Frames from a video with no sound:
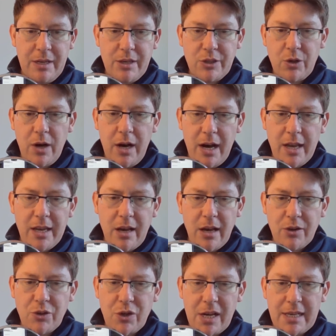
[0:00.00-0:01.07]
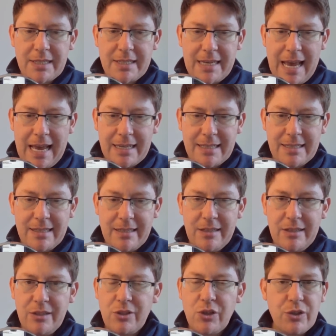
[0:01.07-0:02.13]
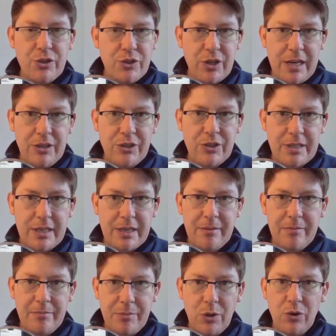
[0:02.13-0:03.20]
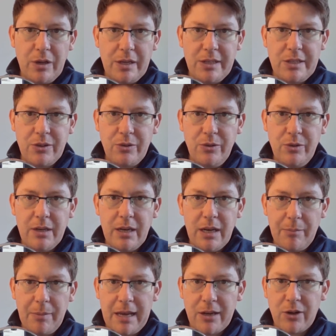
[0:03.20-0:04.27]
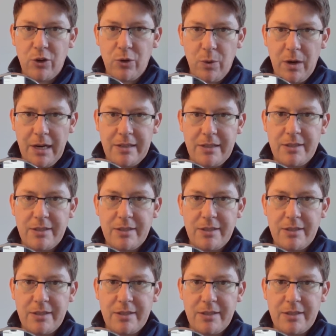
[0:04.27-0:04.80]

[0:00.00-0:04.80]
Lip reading: So high contrast text just changes it purely to a black or a white,